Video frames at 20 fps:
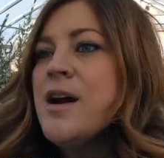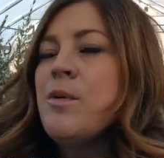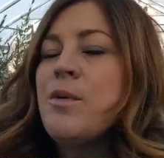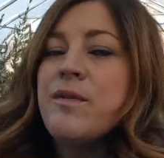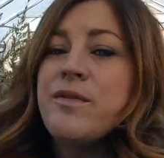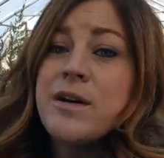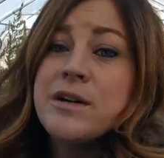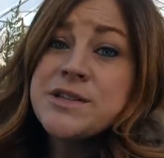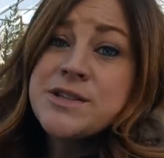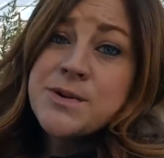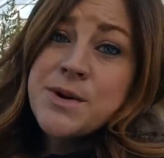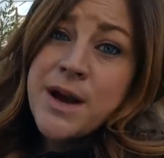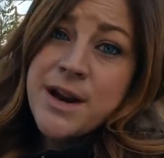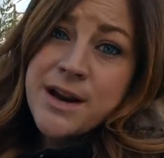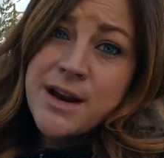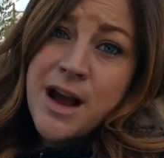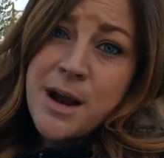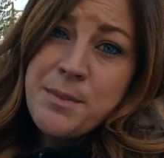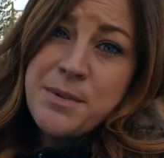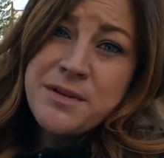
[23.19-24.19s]
We've also got
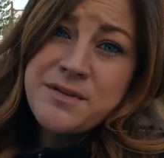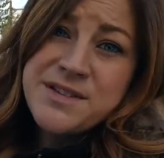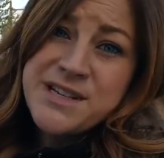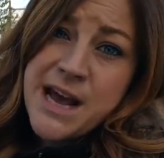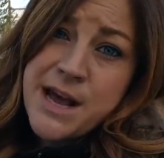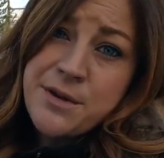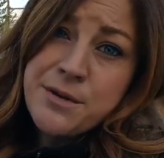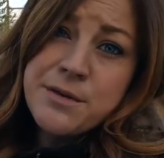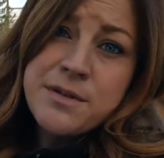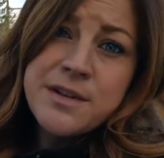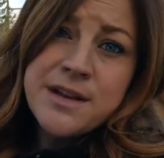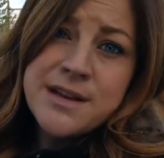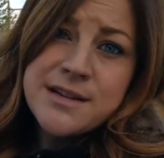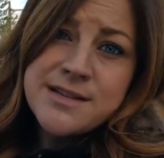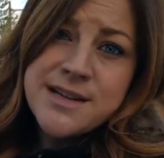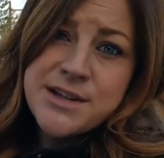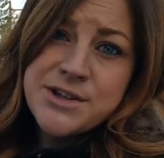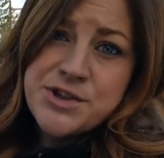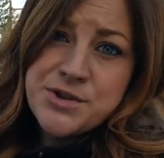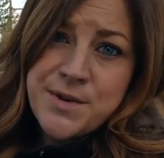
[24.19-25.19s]
a couple of tender
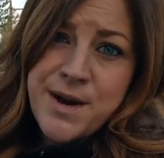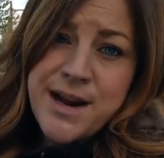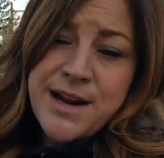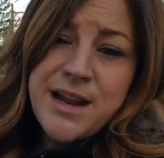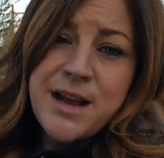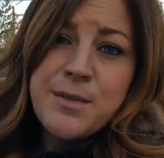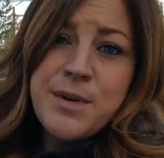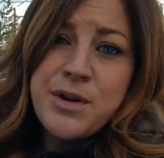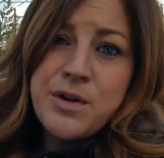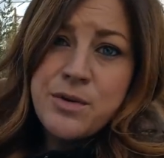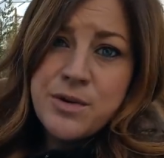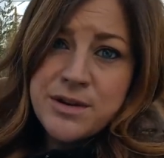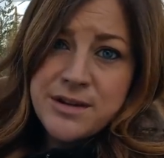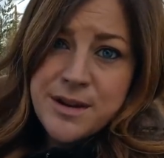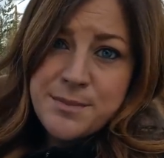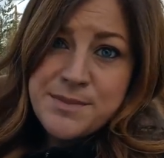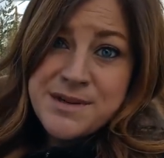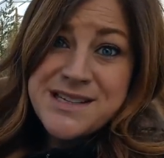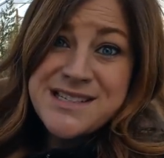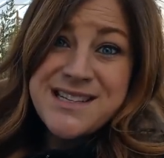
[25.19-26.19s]
things like geranium and
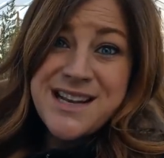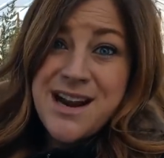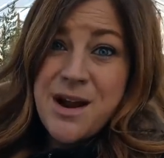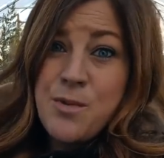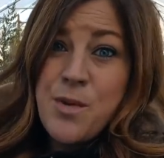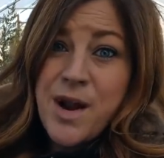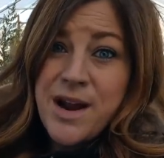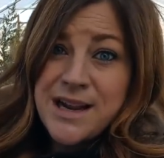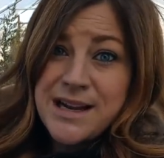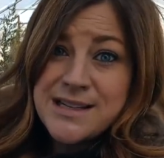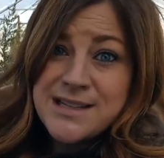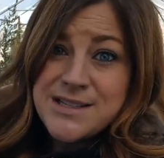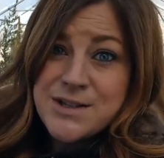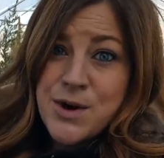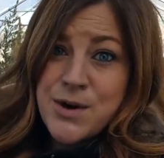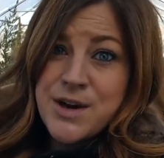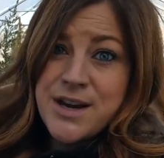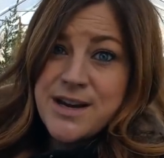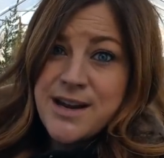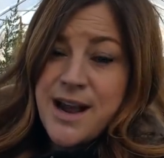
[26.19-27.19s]
eucalyptus that I want to get
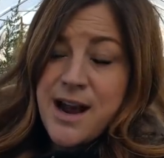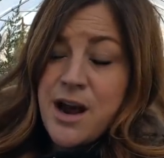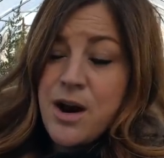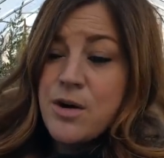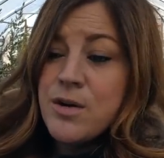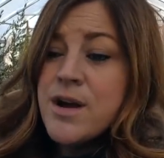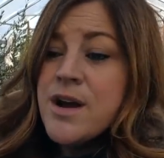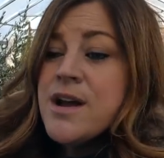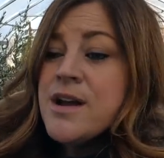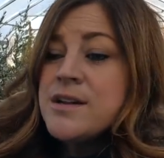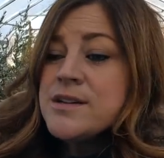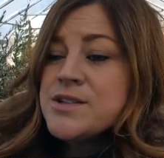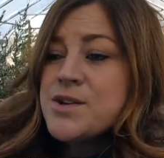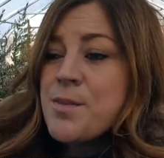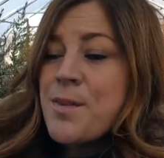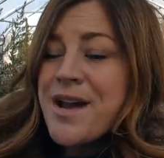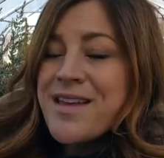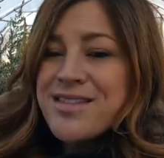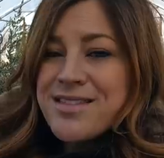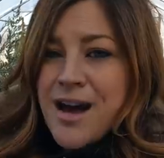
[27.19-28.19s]
started now.
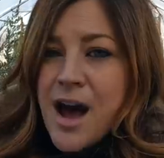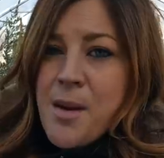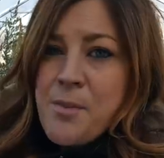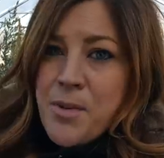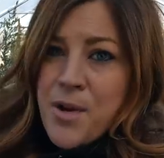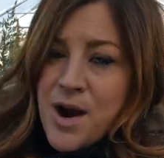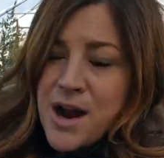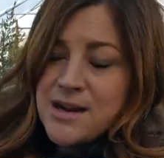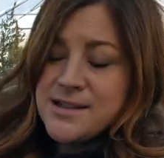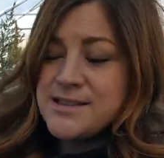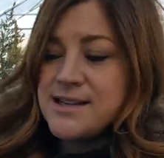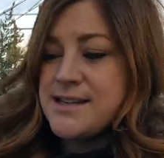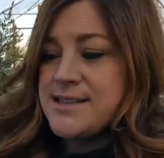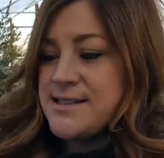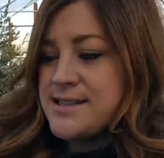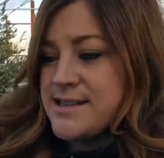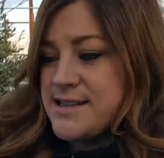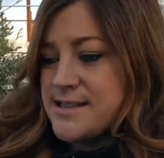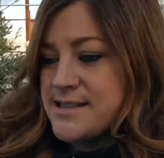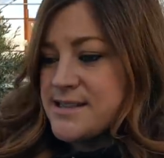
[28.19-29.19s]
So my thought
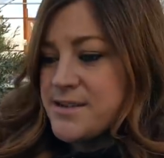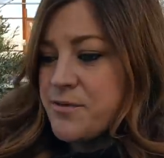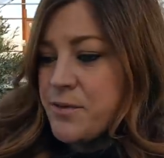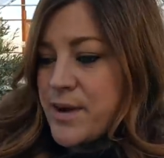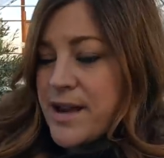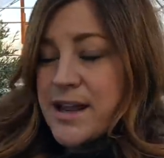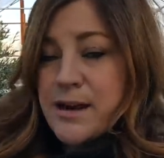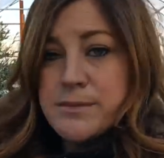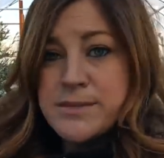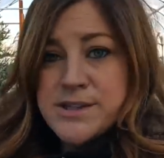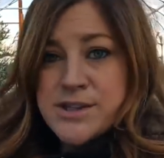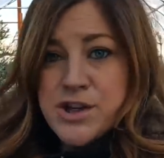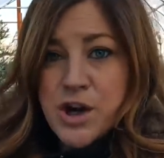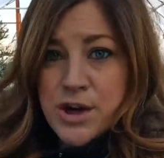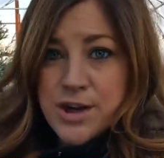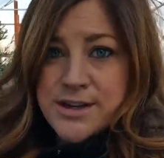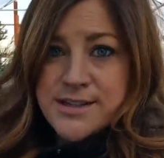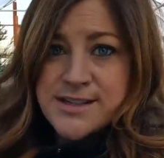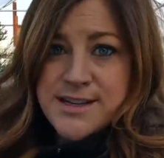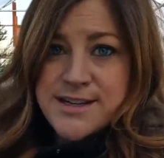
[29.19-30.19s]
process is if we get them
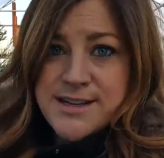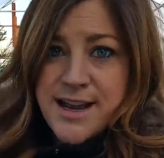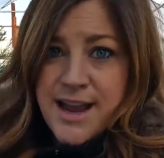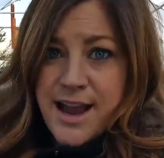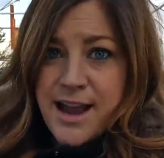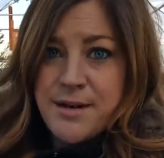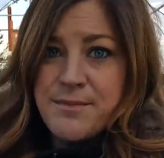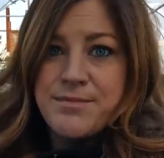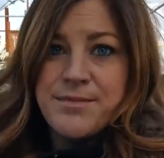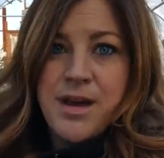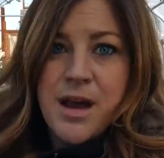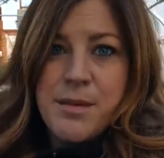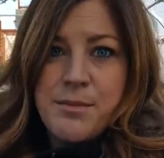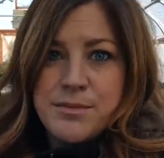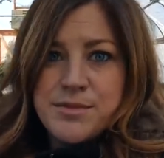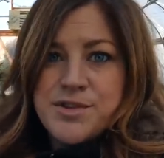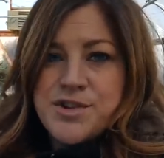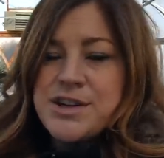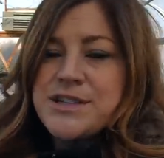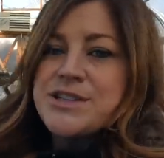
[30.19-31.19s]
started today,
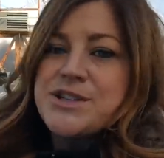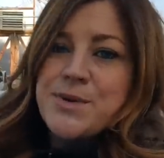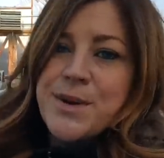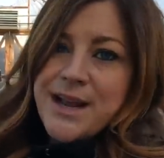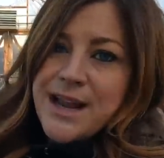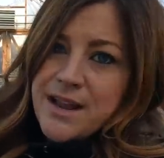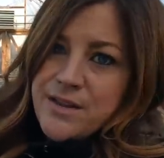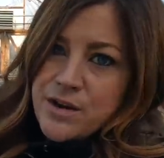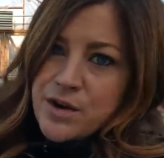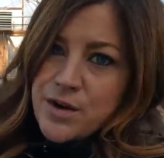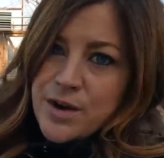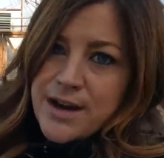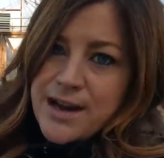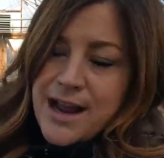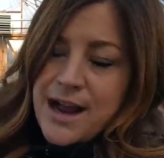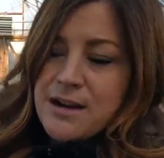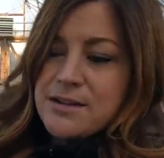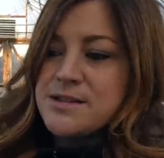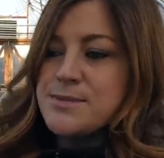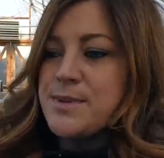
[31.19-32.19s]
I'm just doing it in the
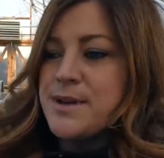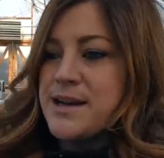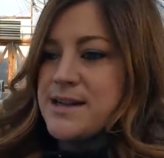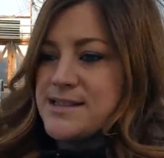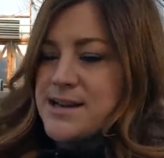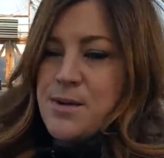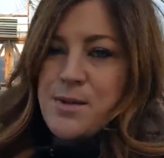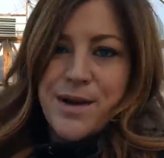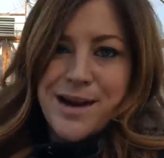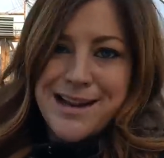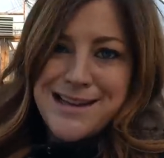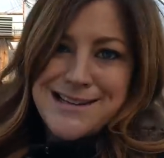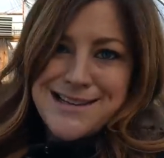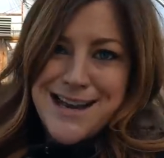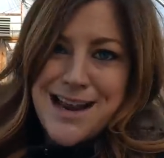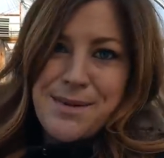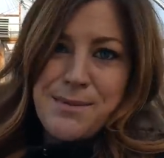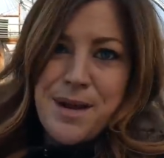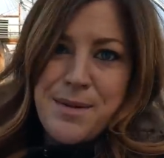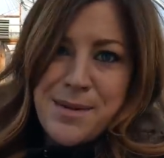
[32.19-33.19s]
greenhouse because I want to
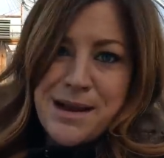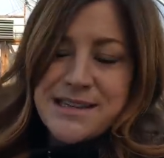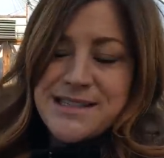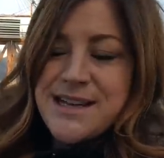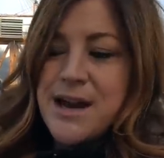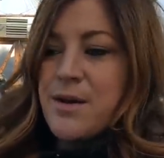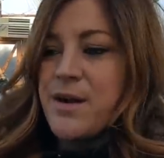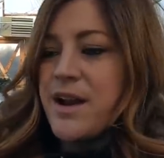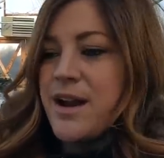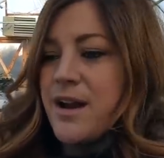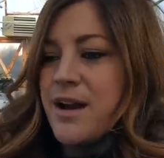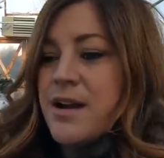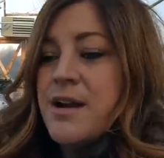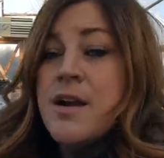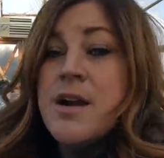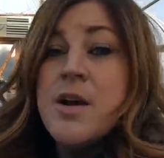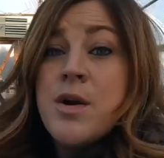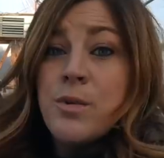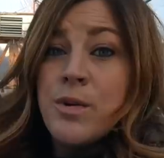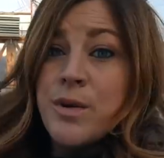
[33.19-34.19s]
contain my mess out here.
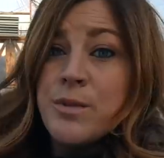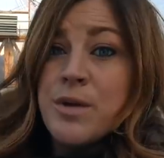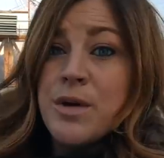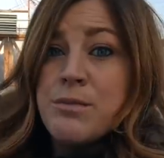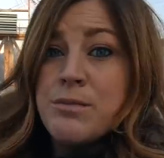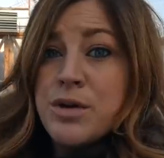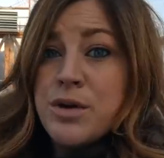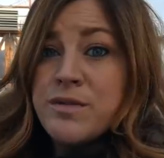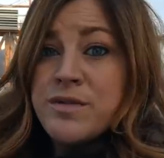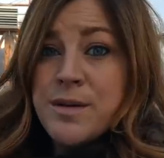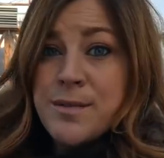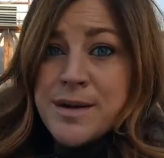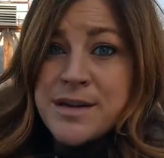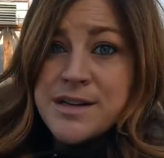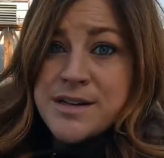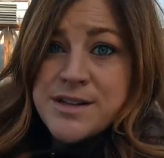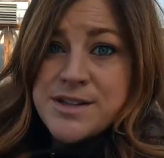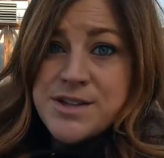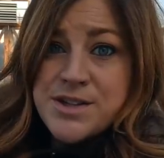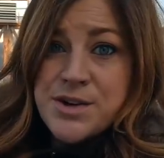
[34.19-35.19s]
We will move them
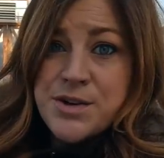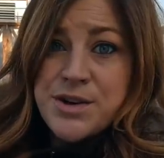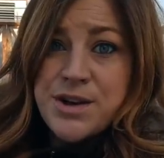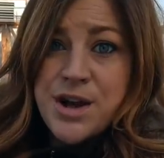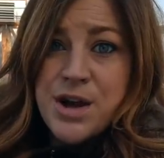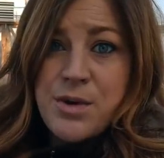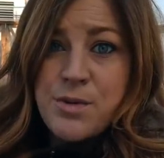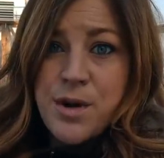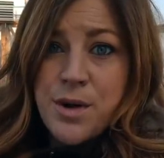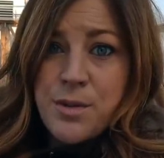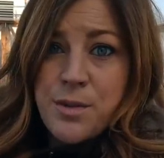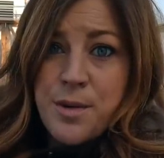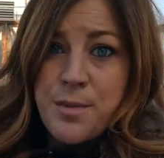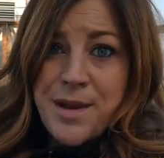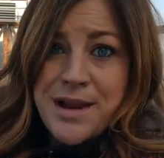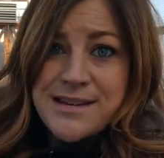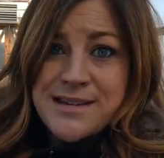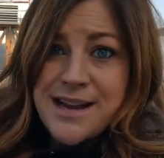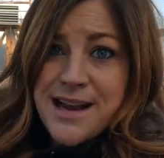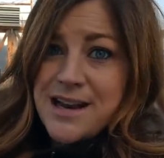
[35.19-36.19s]
into the studio where we're
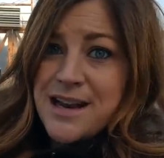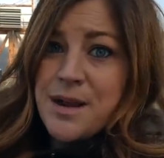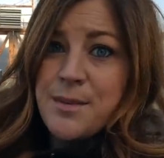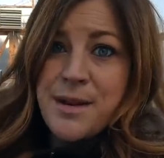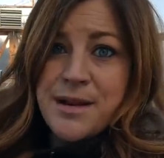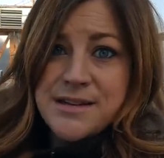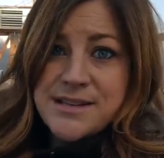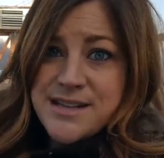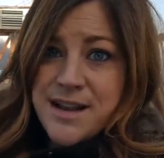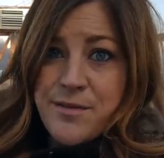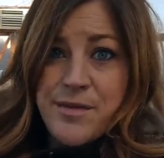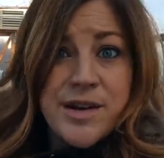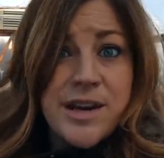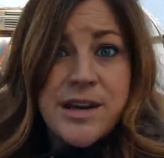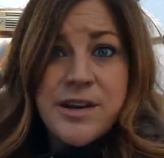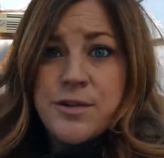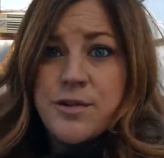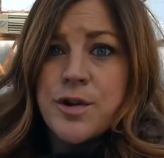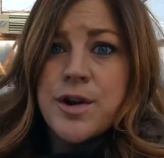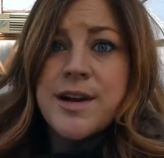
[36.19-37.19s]
maintaining about a
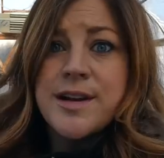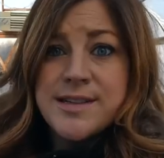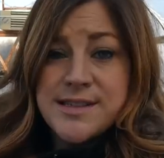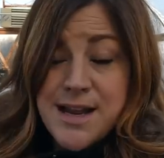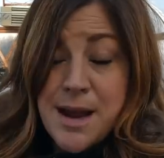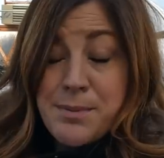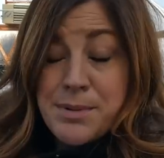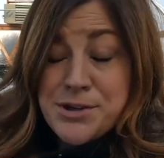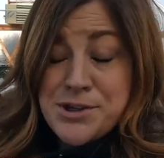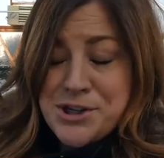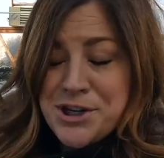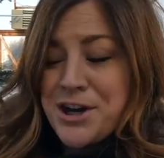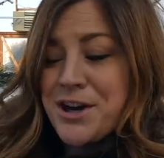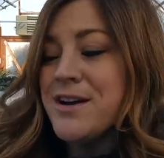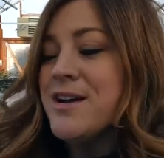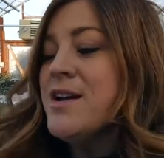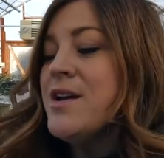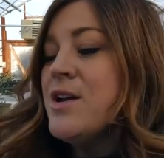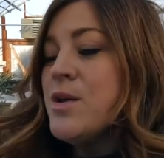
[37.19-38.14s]
70-degree temperature.